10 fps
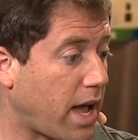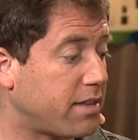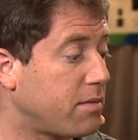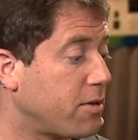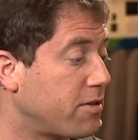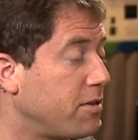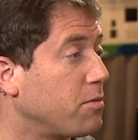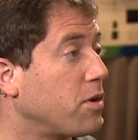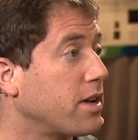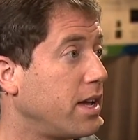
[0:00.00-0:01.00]
as the person
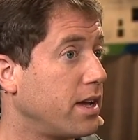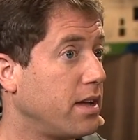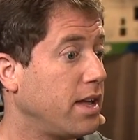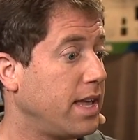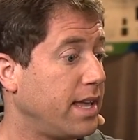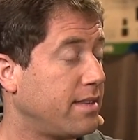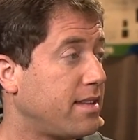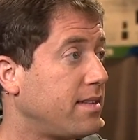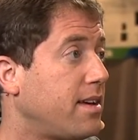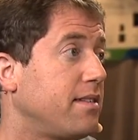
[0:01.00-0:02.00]
is working, is
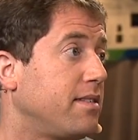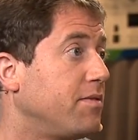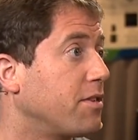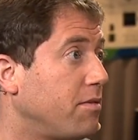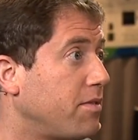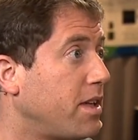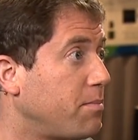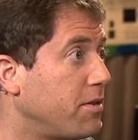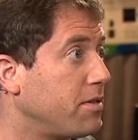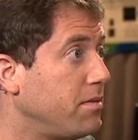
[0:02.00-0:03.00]
that task difficult for
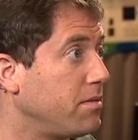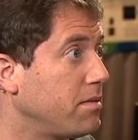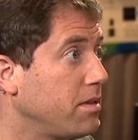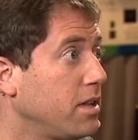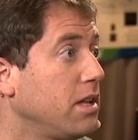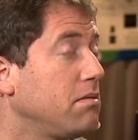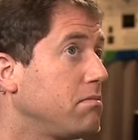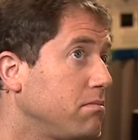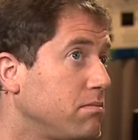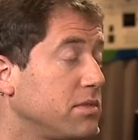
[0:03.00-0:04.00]
that person?
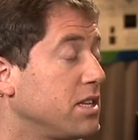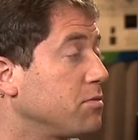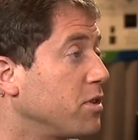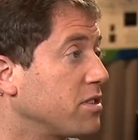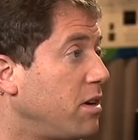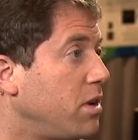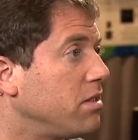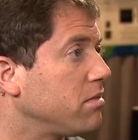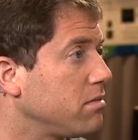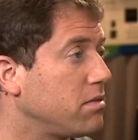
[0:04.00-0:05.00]
It doesn't work that
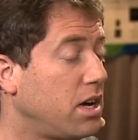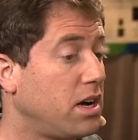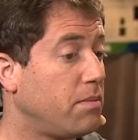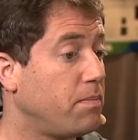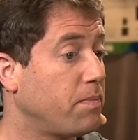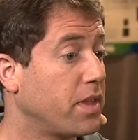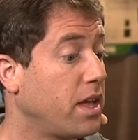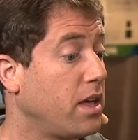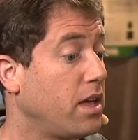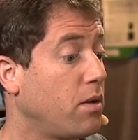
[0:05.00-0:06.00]
well. Um,
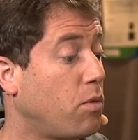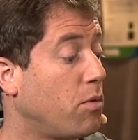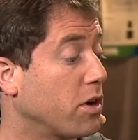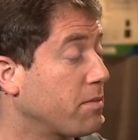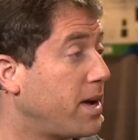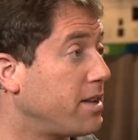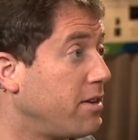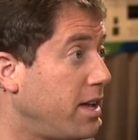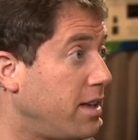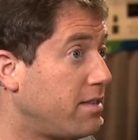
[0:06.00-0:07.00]
what works
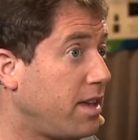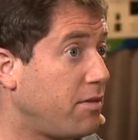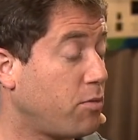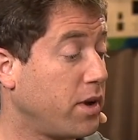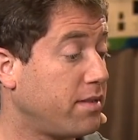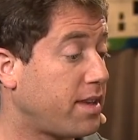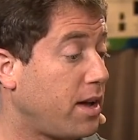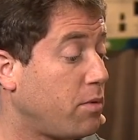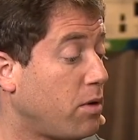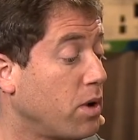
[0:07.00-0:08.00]
better is if we
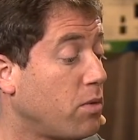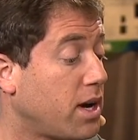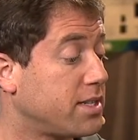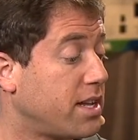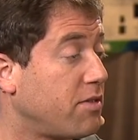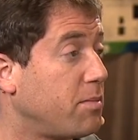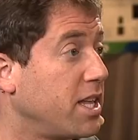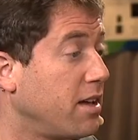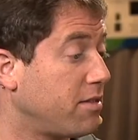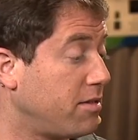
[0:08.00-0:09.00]
say, well, we watched
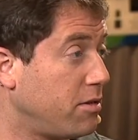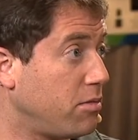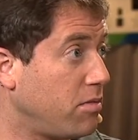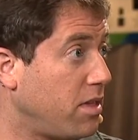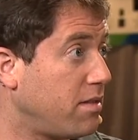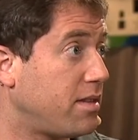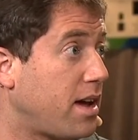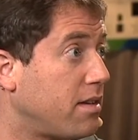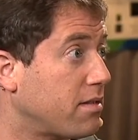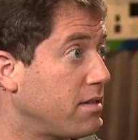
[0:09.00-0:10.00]
everybody else do this
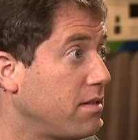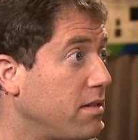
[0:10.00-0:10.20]
task.